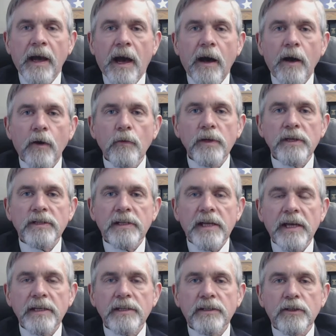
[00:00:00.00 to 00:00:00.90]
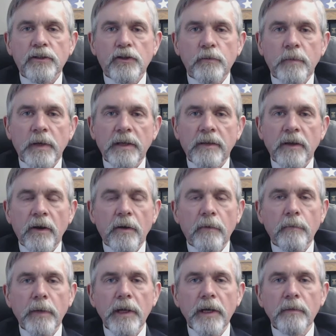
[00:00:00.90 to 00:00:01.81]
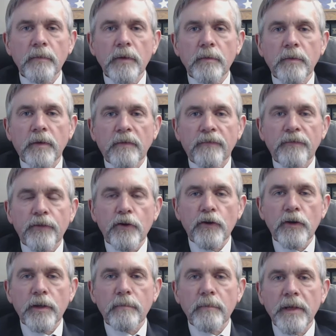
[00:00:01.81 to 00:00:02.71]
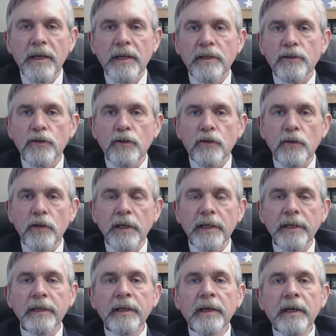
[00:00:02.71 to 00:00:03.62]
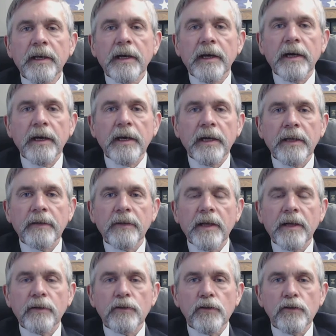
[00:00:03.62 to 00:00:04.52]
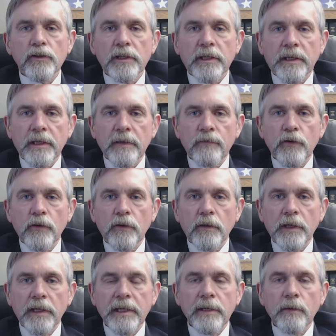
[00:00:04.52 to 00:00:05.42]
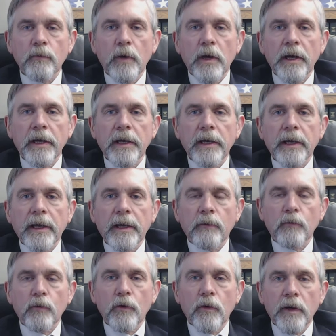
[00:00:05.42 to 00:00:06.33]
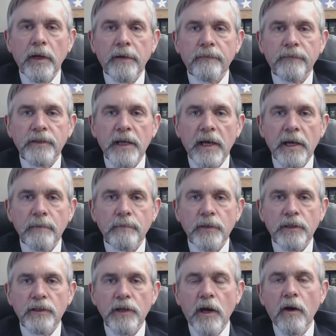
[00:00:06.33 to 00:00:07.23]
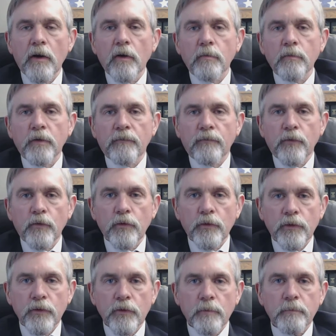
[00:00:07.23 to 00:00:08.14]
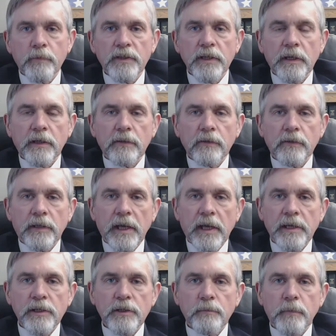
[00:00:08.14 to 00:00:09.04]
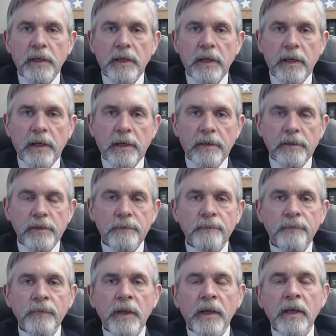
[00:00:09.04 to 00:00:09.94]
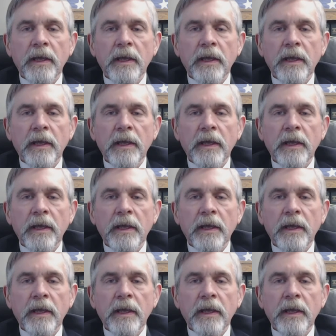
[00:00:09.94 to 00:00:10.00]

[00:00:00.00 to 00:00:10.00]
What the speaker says: I always ask that you be there a minimum of 30 minutes early, and that'll usually give you a leeway, and we'll have time to talk before your particular case begins.